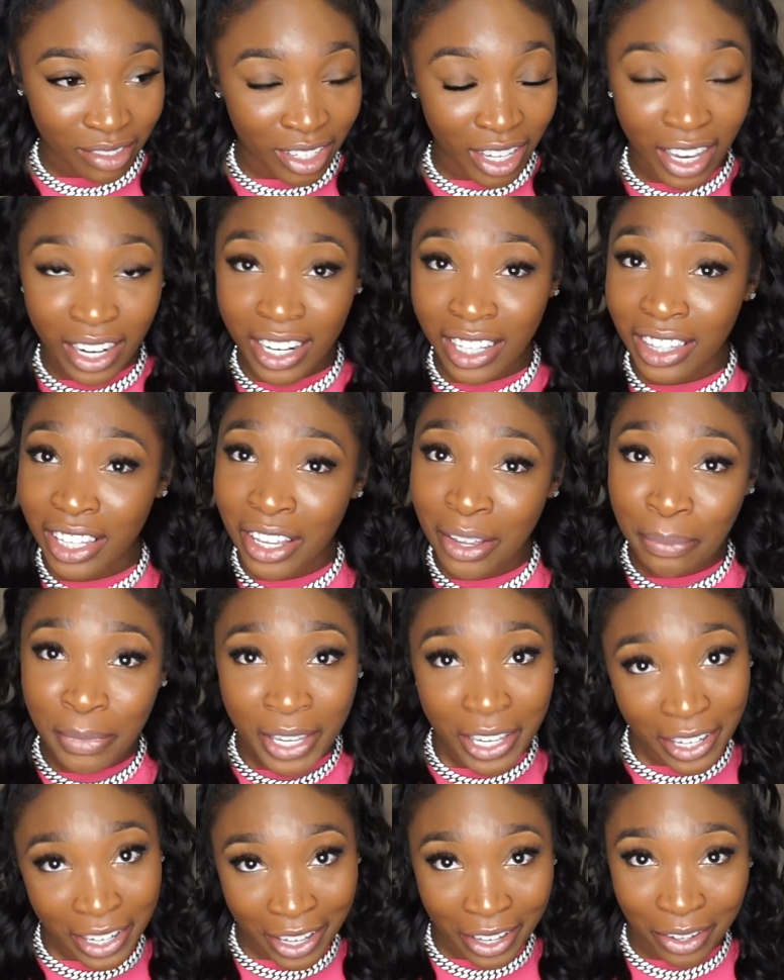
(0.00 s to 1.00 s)
y'all didn't love me
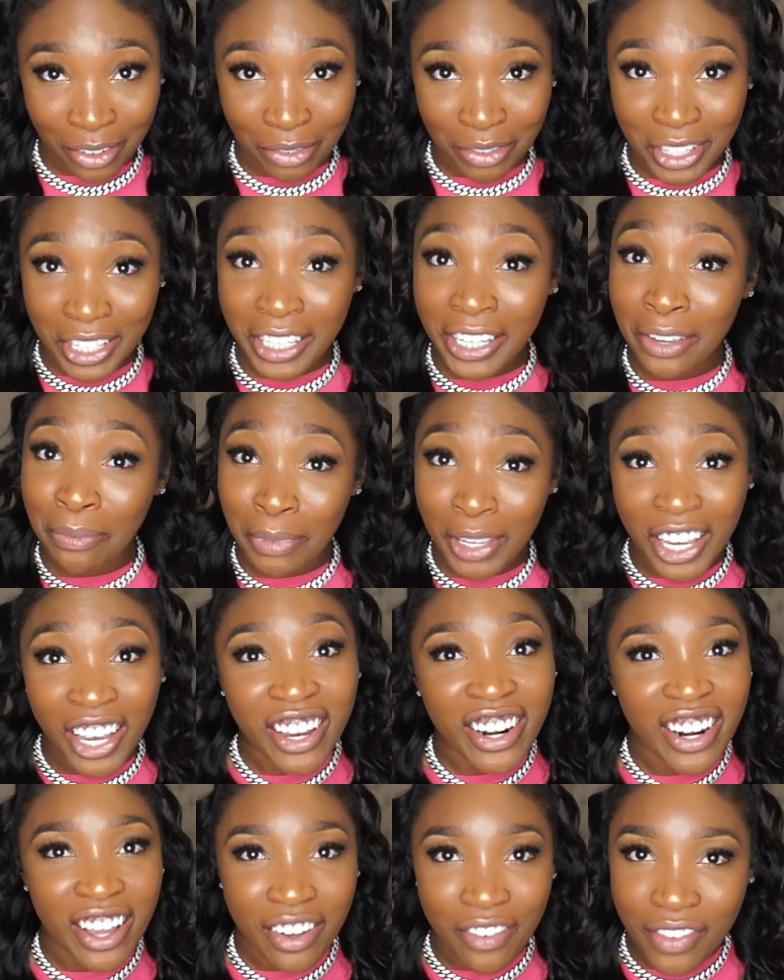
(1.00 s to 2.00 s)
enough to give me
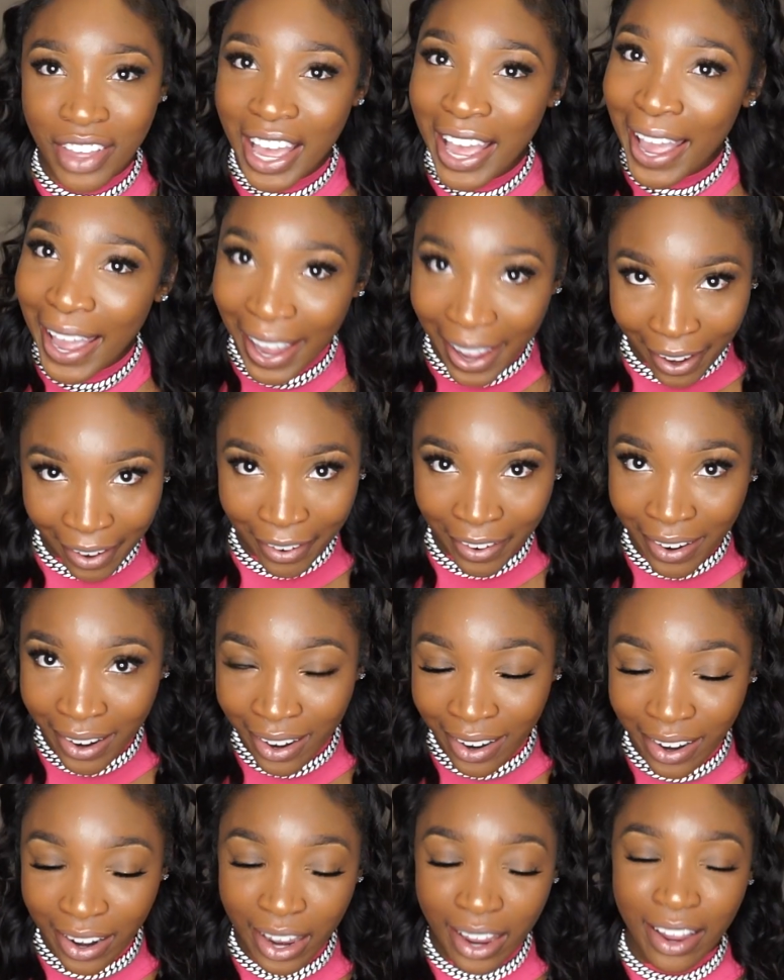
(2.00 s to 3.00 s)
enough hair
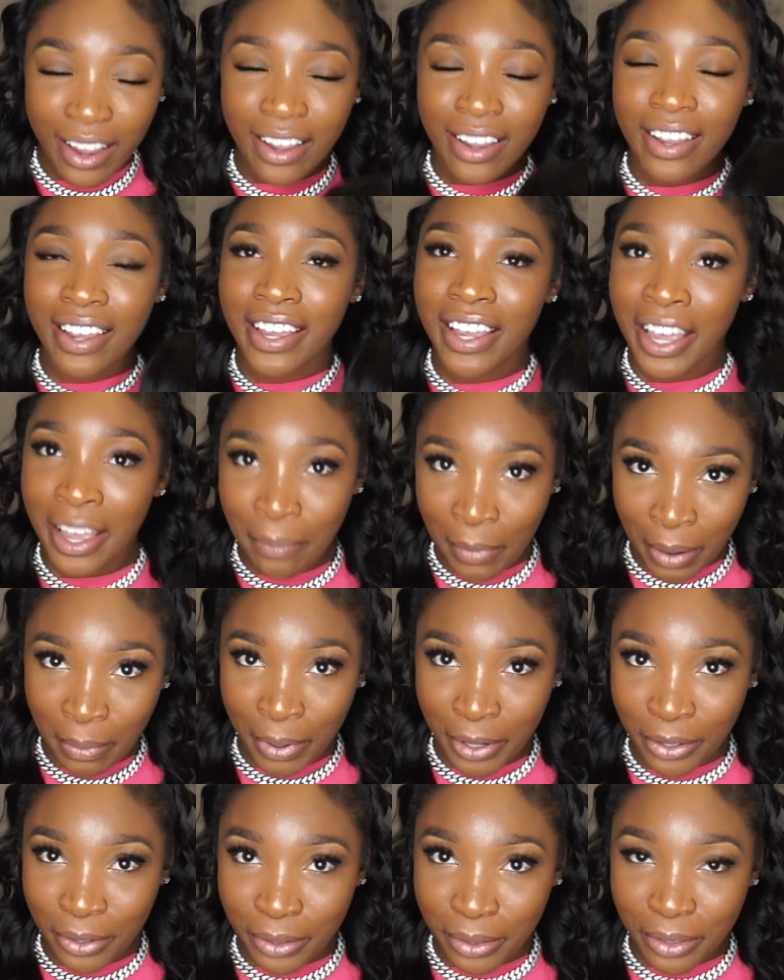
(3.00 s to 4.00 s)
in my
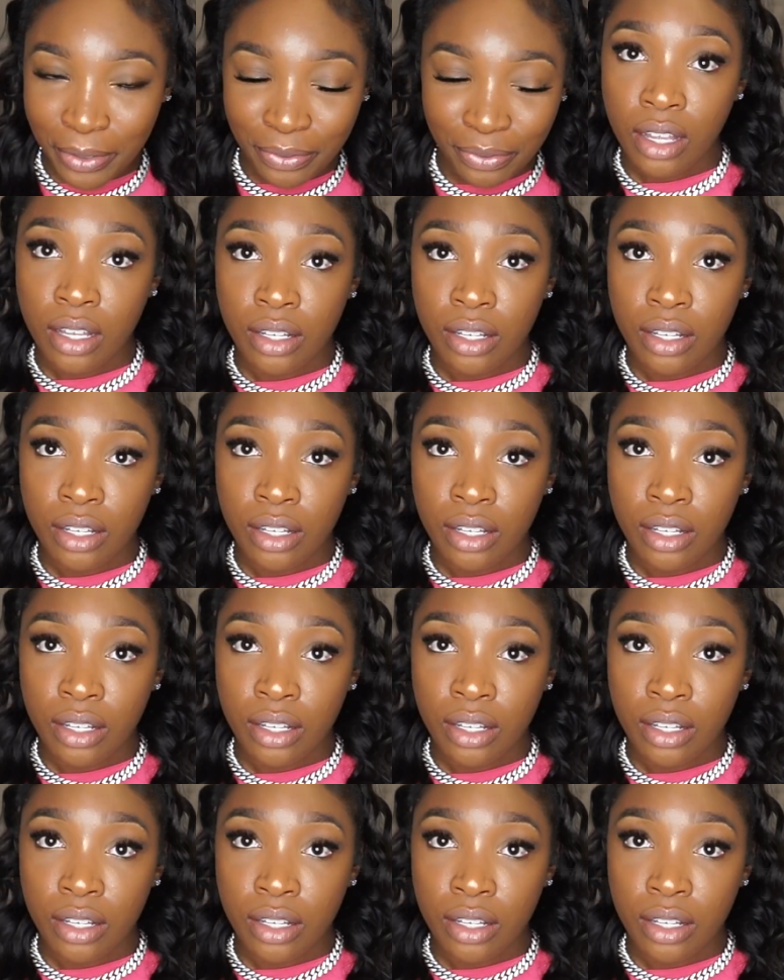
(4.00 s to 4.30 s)
bundle.